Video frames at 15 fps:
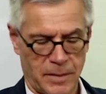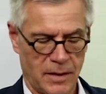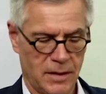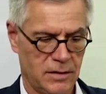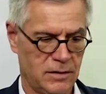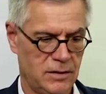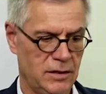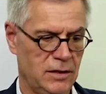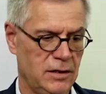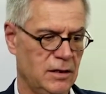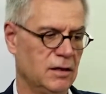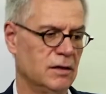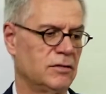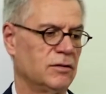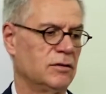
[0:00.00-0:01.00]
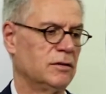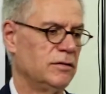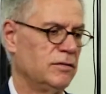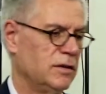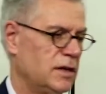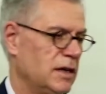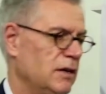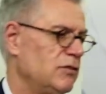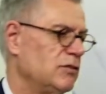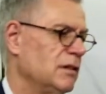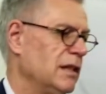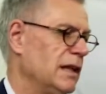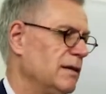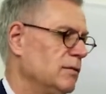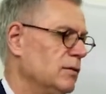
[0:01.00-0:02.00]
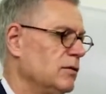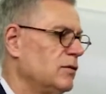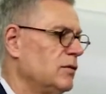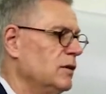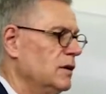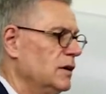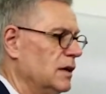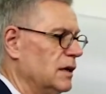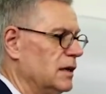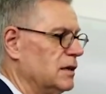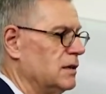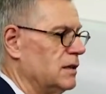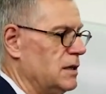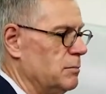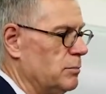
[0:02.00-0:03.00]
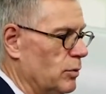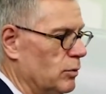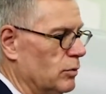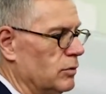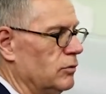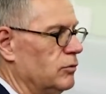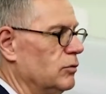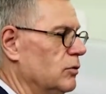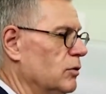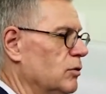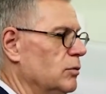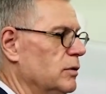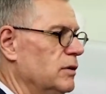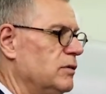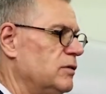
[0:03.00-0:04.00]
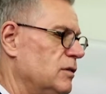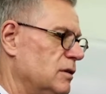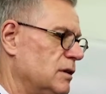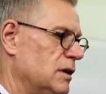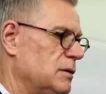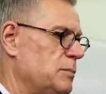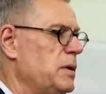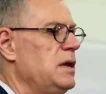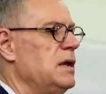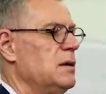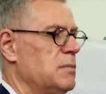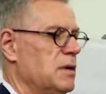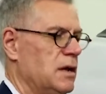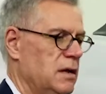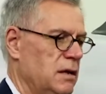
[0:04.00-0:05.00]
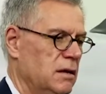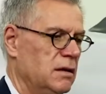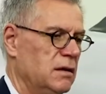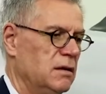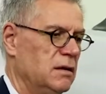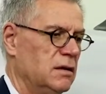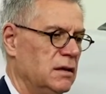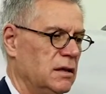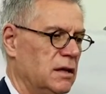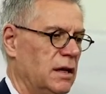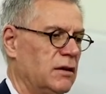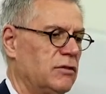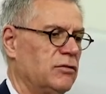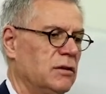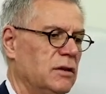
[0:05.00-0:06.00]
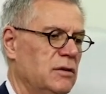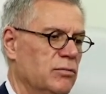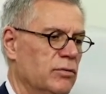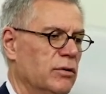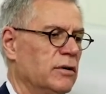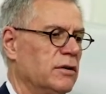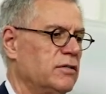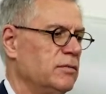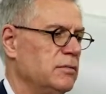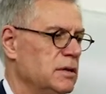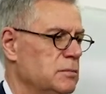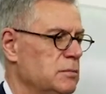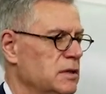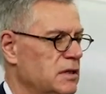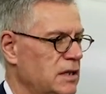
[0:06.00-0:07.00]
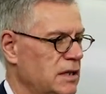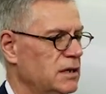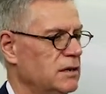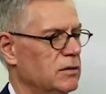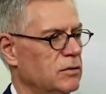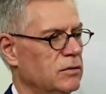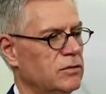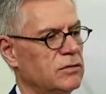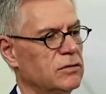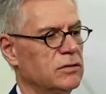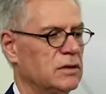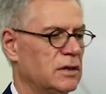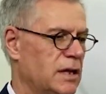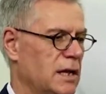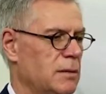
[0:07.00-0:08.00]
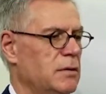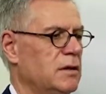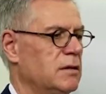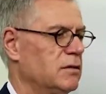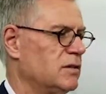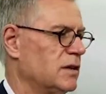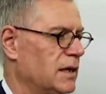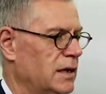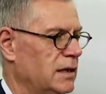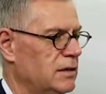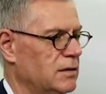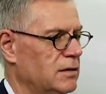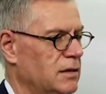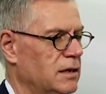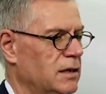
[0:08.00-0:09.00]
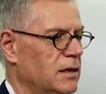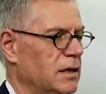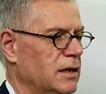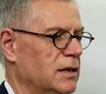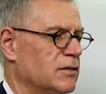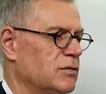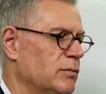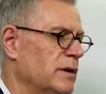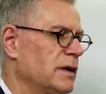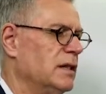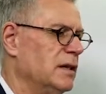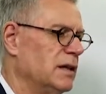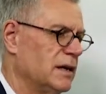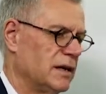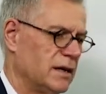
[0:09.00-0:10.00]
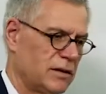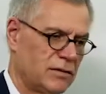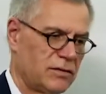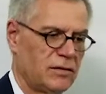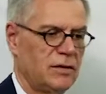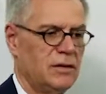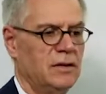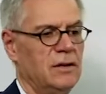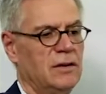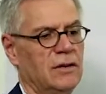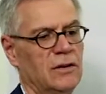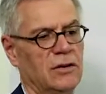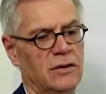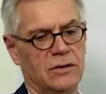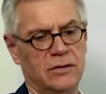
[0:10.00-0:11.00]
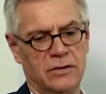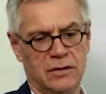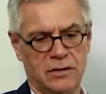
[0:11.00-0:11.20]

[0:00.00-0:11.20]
the certification levels, and important to know is that PMA actually works with materials on the chemical side as well as on